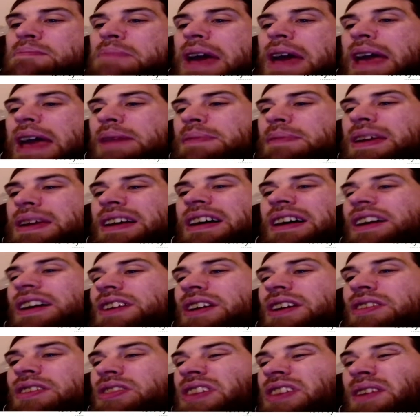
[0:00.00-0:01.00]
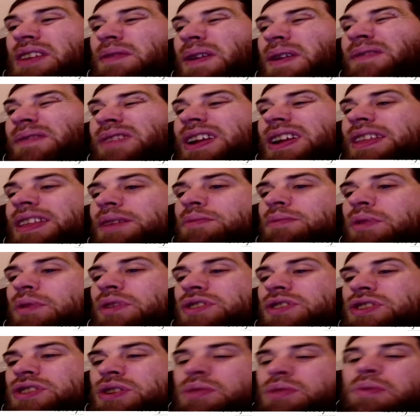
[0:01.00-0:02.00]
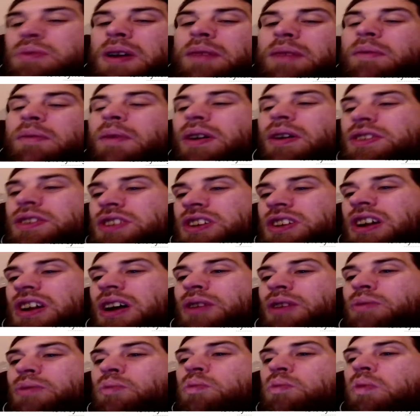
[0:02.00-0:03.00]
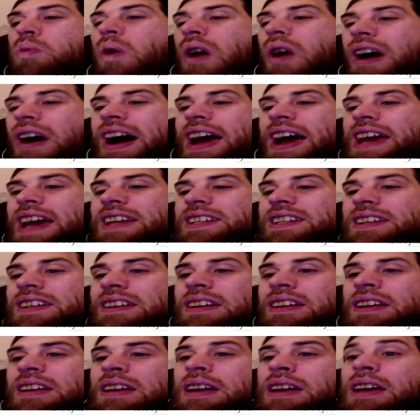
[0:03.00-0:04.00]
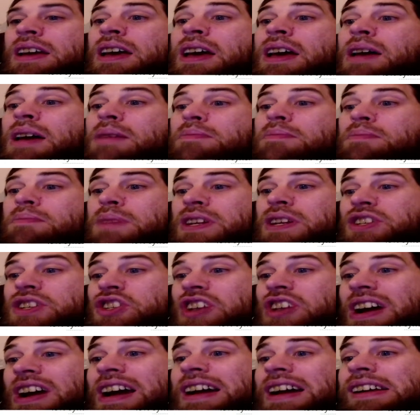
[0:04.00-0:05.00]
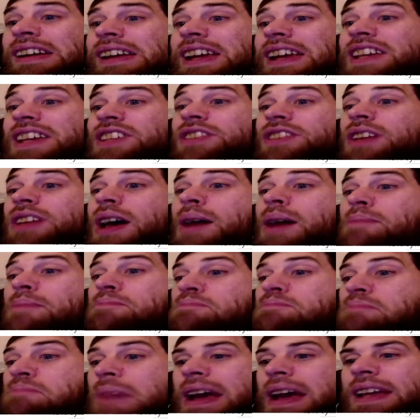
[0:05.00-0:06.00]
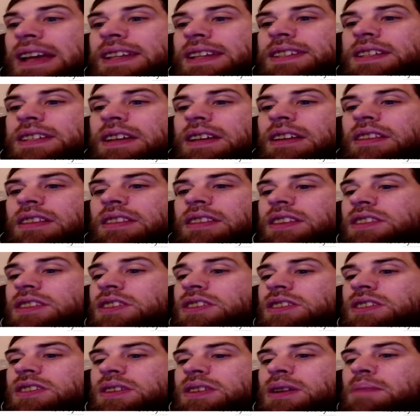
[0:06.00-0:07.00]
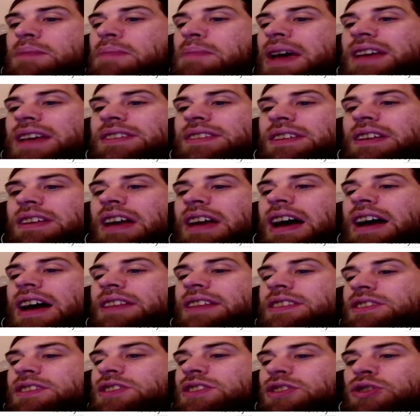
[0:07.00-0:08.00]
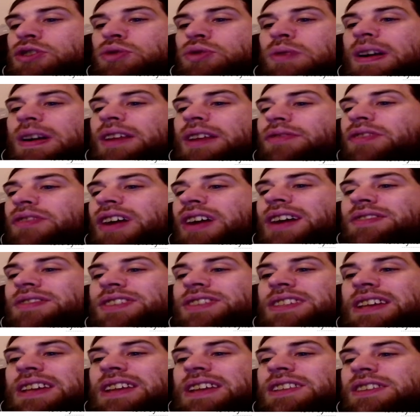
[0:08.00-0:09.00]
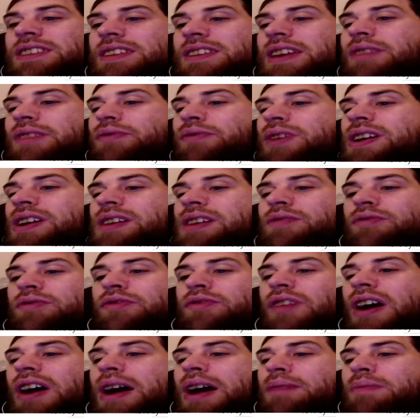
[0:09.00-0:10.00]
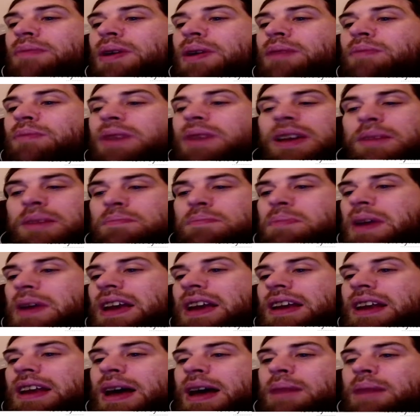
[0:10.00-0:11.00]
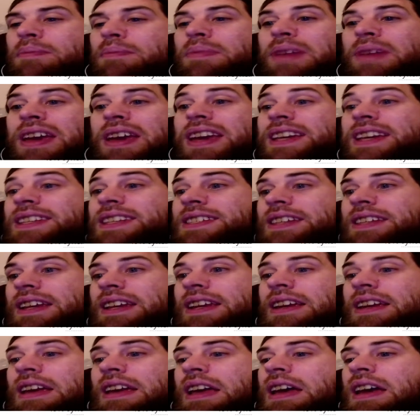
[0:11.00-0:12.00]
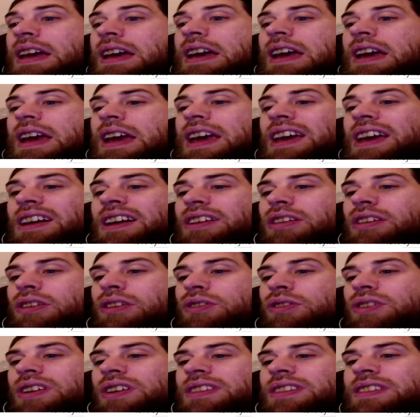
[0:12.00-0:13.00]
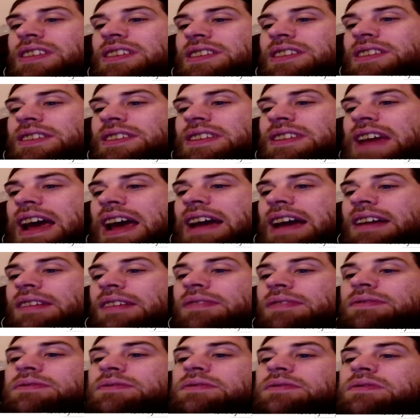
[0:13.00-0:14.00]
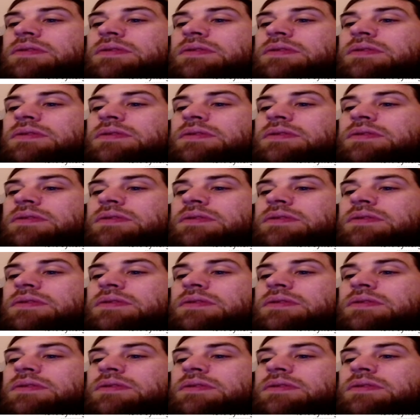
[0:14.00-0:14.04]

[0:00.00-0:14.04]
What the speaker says: maybe. I don't think we really want to. We want to go wide. Mija is amazing. This is an amazing card. This is 25 cents. If we can find one, we can pick it up easy. Include in this deck,